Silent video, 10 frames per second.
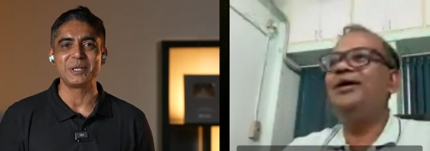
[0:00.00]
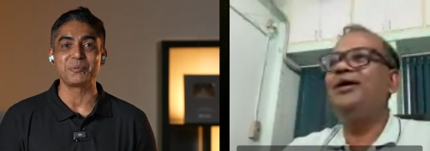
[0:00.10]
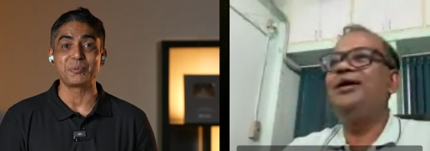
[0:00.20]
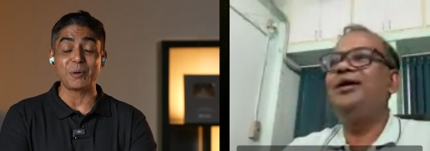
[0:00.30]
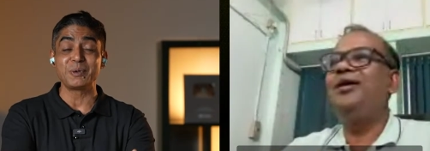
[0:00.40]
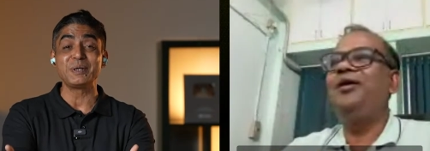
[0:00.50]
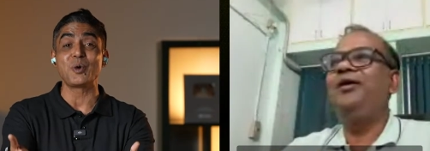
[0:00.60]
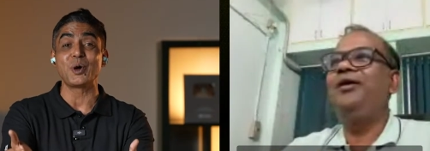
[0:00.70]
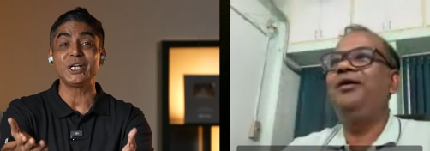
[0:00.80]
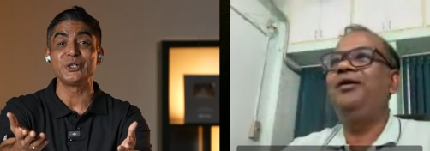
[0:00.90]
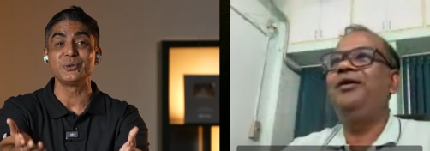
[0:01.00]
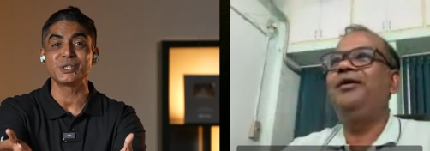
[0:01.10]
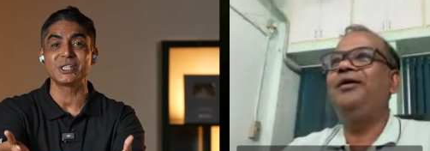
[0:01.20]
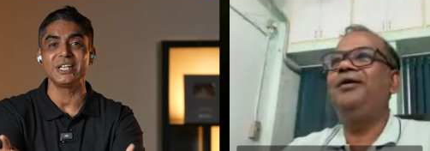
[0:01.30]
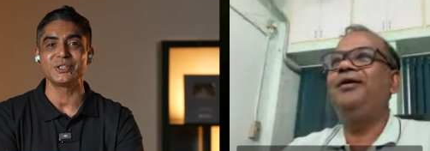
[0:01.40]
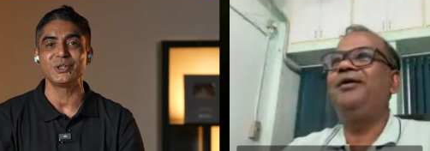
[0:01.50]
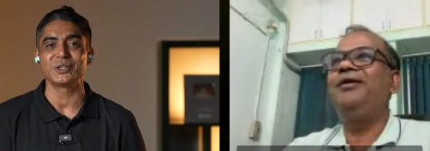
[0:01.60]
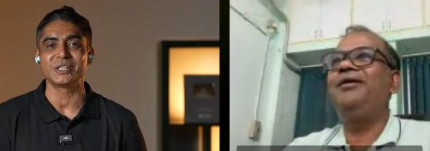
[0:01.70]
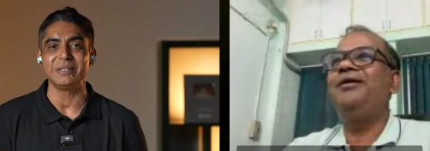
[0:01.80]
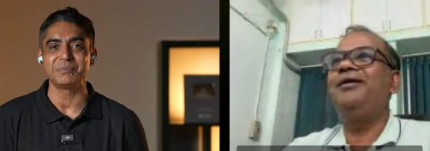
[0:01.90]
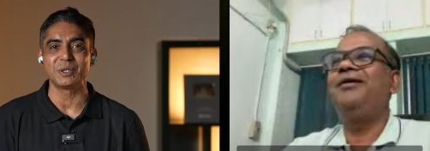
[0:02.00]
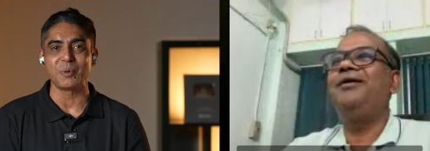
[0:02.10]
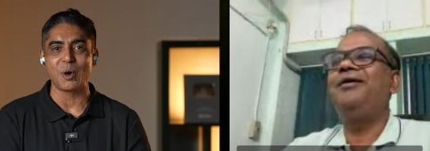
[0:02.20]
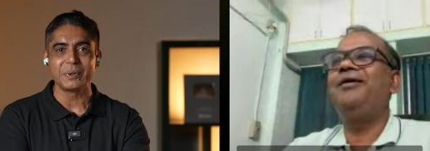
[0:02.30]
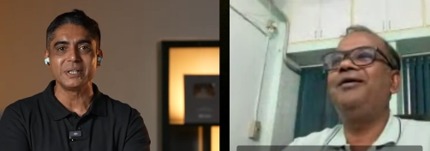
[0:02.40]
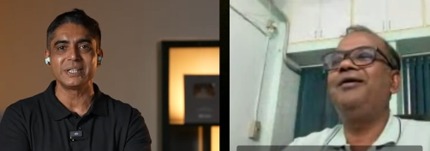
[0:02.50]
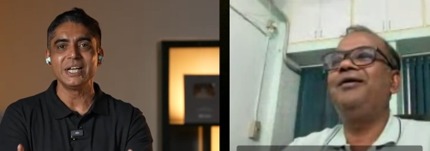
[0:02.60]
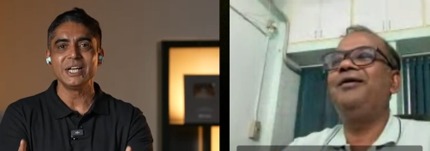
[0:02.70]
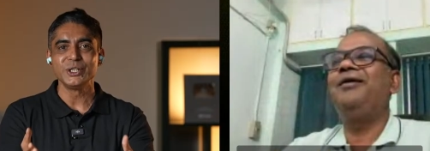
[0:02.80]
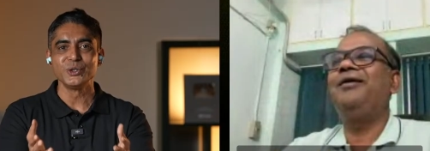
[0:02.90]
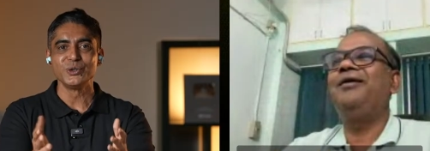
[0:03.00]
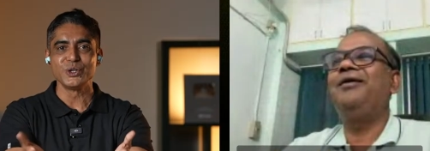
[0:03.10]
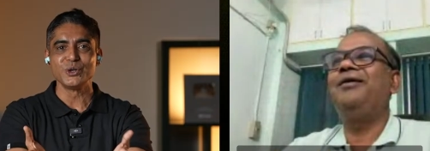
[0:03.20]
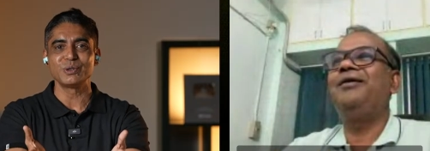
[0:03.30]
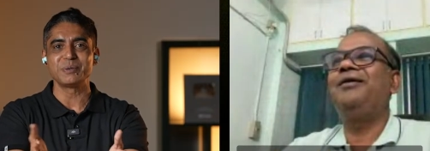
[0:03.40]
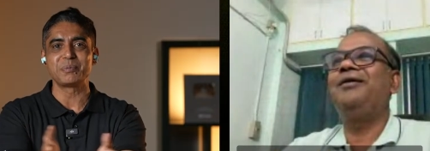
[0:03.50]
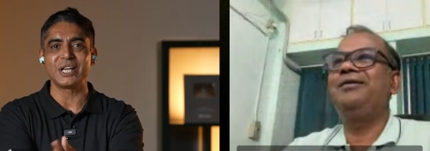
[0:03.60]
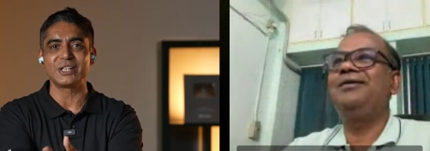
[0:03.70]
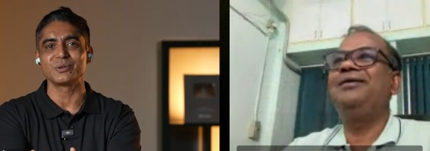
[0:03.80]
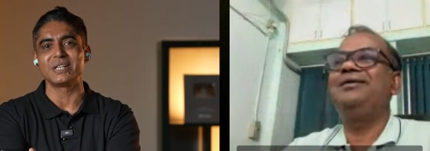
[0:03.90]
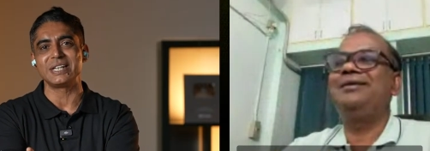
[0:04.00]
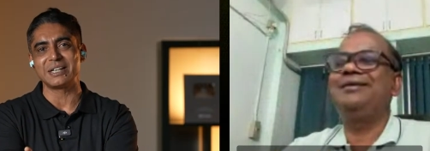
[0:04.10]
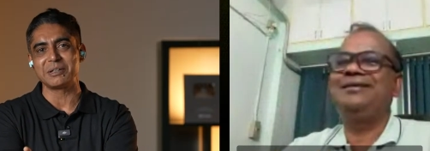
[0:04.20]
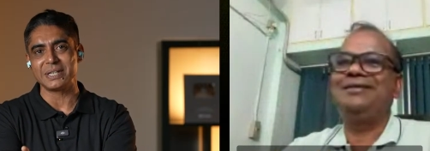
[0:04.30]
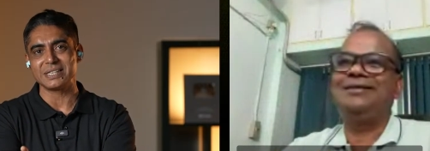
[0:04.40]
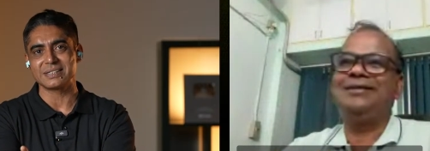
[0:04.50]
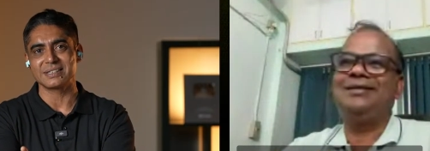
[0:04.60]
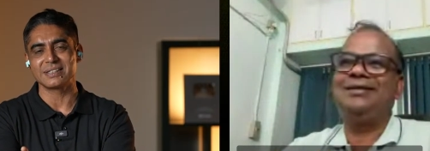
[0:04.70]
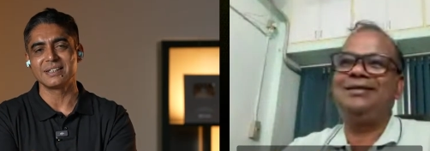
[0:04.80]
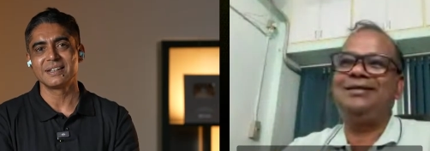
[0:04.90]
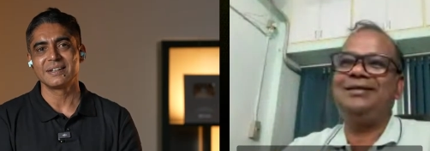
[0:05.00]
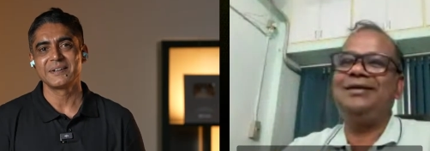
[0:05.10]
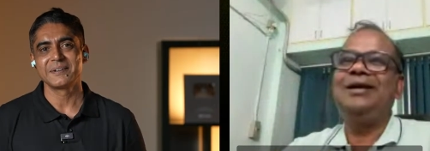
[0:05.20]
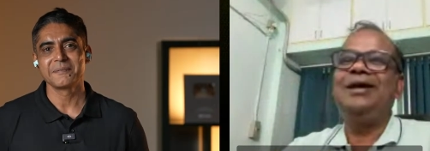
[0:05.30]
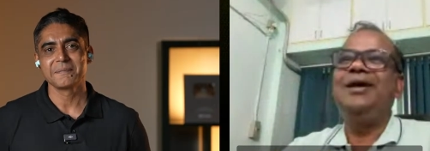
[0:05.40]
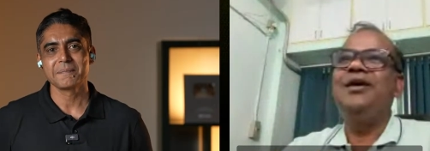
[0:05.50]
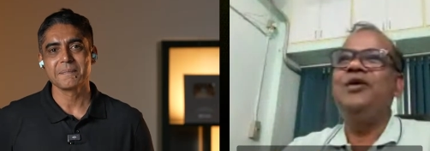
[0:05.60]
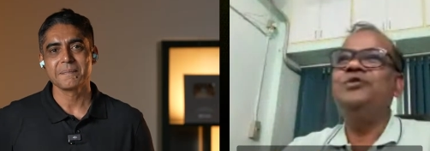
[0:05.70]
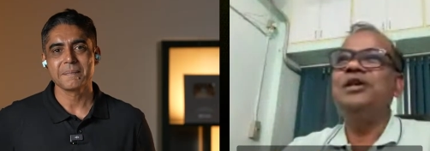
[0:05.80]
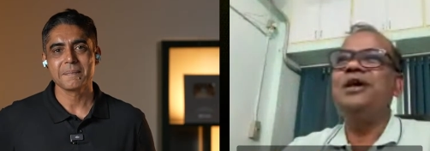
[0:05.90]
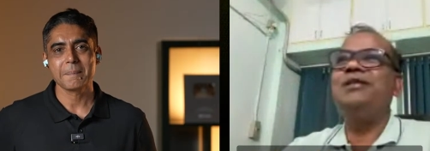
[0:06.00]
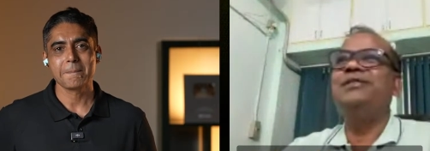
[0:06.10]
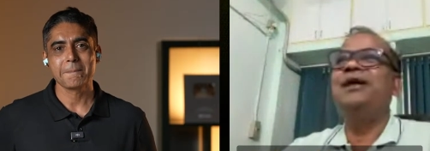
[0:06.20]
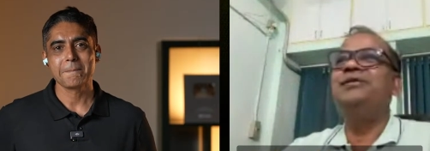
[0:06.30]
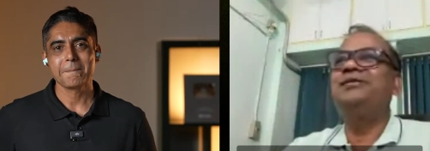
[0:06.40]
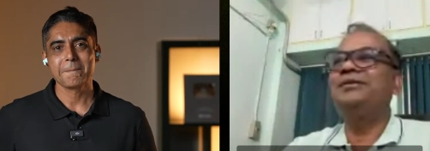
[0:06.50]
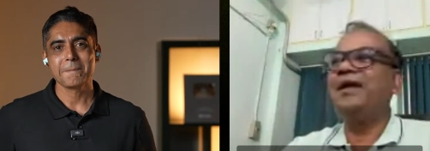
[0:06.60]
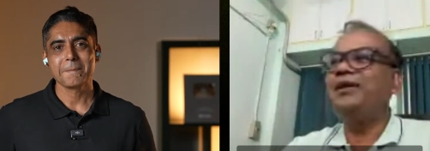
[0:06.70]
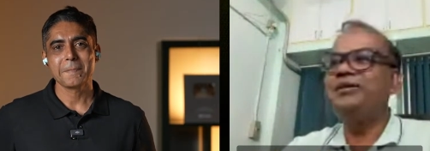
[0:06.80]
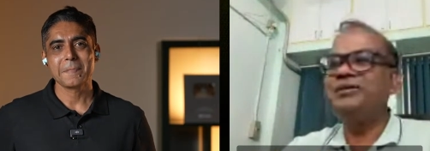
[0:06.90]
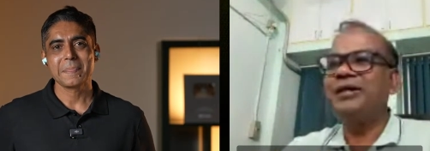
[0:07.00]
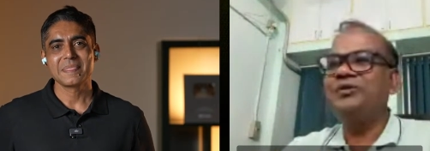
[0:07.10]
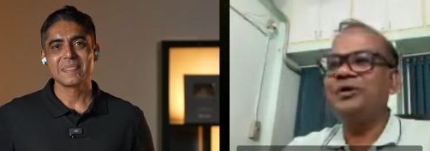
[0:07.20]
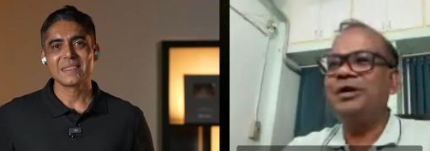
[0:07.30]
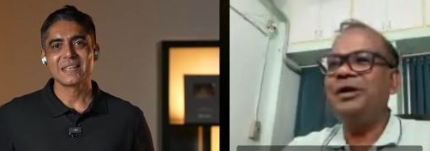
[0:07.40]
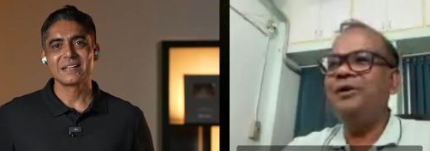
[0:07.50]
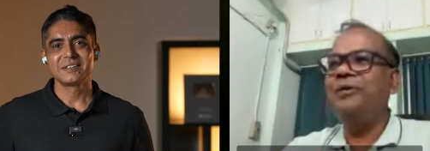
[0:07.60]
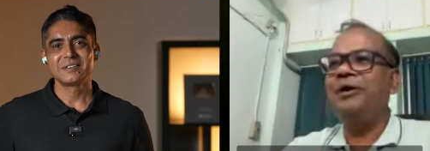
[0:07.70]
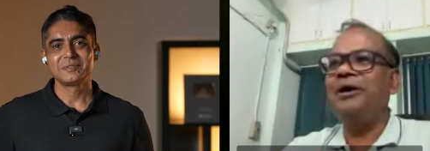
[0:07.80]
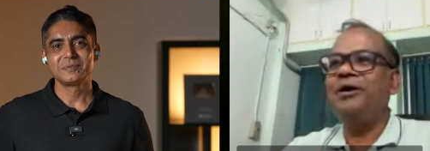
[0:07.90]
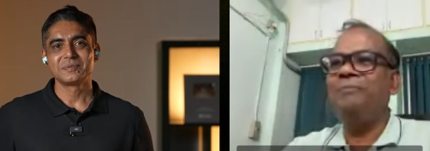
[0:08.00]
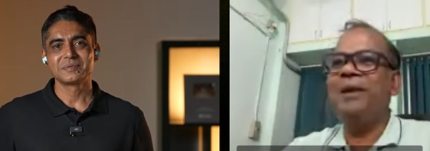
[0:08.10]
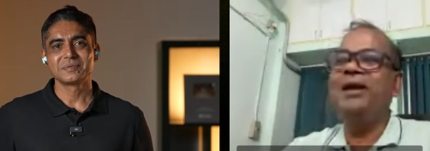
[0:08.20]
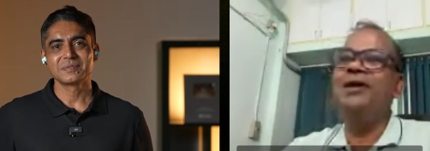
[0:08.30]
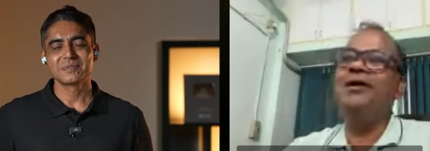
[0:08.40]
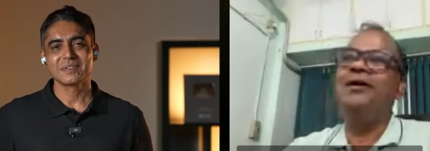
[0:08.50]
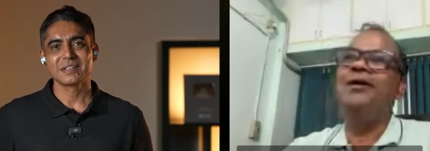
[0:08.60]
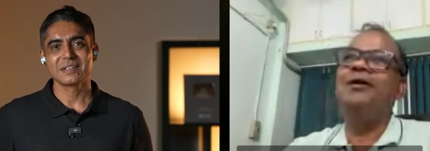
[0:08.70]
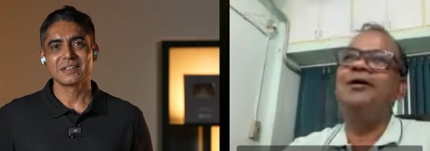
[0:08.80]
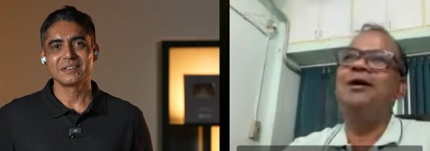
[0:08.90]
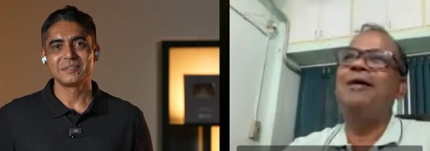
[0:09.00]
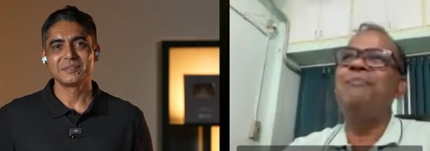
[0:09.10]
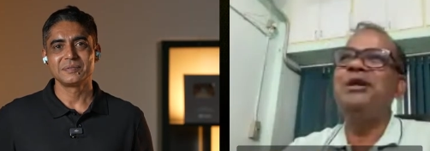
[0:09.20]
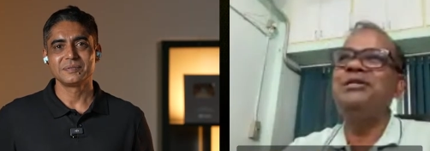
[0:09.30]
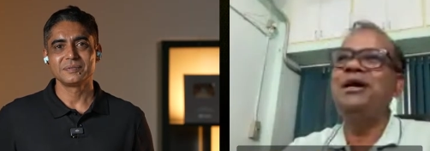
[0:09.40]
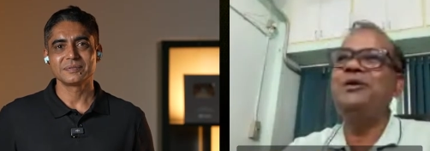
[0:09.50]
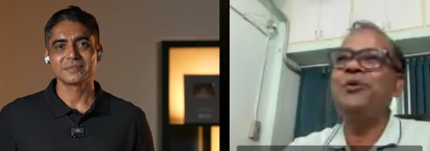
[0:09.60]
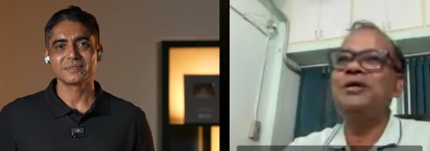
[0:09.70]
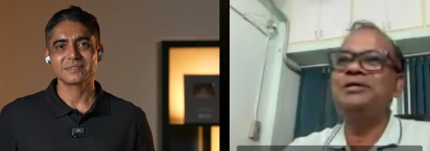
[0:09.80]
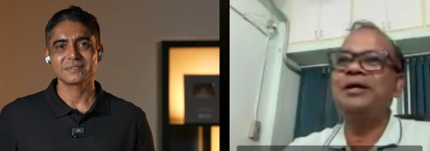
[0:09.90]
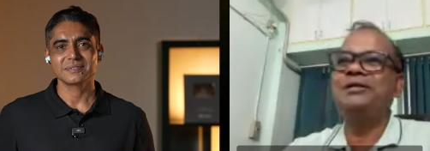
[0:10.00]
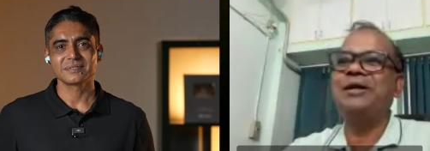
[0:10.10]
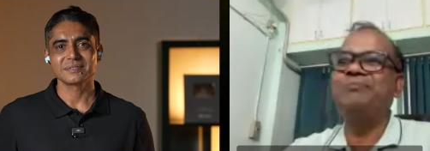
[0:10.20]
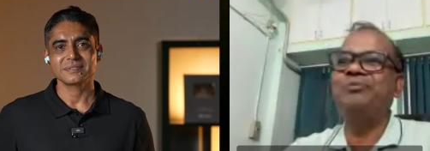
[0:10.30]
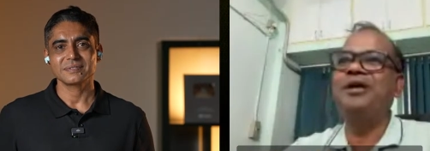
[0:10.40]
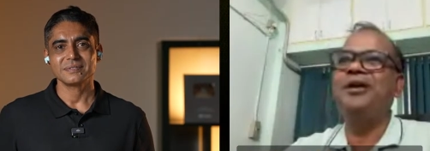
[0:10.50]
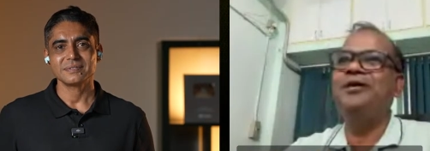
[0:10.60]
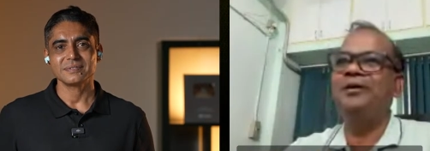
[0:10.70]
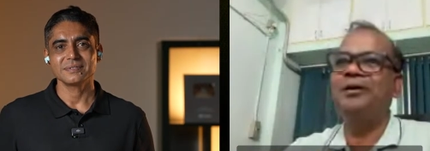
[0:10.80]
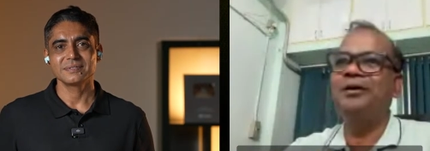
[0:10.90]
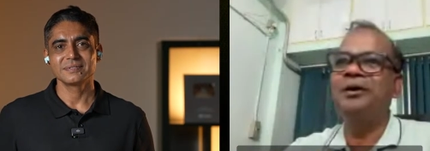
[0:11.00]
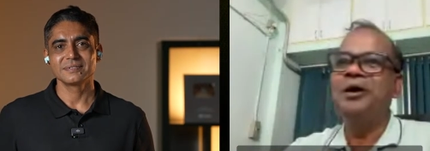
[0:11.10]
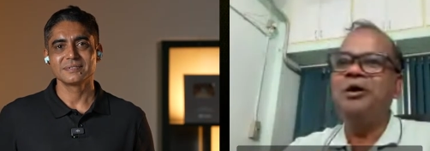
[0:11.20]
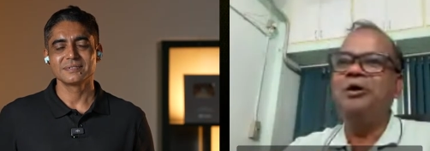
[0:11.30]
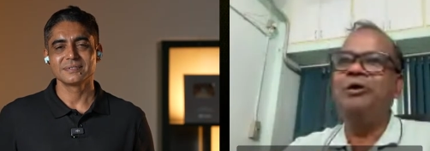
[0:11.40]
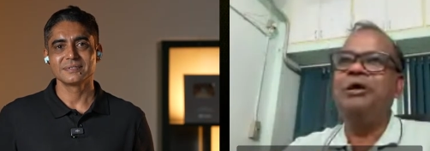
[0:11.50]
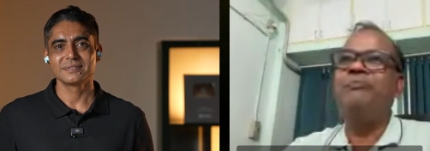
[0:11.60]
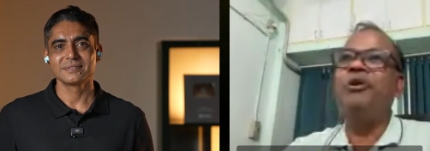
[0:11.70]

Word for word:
Speaker 1: mean probably what did you say to your team the moment you knew the breakthrough had taken place you
Speaker 2: see that that is actually uh, my uh, ambition was that something uh, if